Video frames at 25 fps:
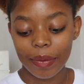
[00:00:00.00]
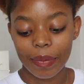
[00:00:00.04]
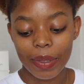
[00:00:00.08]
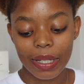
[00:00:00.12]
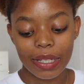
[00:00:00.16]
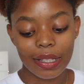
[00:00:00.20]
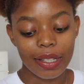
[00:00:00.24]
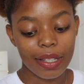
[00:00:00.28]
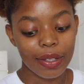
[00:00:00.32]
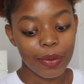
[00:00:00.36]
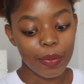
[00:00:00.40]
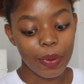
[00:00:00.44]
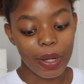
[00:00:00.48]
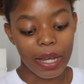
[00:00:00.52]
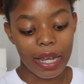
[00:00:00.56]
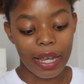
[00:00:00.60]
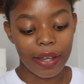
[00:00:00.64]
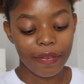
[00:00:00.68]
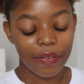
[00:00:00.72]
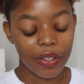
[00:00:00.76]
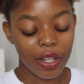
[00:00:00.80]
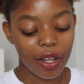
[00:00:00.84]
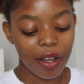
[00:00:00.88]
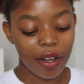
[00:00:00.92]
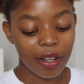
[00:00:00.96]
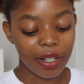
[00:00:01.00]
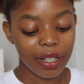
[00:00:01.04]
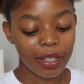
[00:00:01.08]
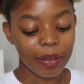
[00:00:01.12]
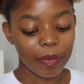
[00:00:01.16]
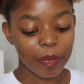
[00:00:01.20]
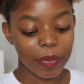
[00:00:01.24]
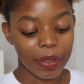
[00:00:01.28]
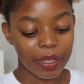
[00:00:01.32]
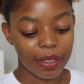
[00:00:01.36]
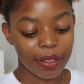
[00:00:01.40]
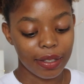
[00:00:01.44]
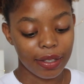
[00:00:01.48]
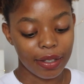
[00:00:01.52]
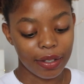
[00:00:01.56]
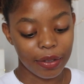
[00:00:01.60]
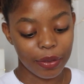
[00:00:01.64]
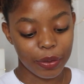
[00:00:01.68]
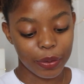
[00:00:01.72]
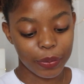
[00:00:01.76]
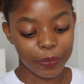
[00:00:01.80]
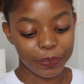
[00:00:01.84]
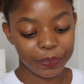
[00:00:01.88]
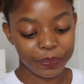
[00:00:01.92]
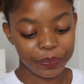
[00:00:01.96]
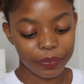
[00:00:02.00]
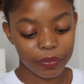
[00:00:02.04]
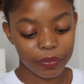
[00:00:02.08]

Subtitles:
makes sense why I haven't got it, but still.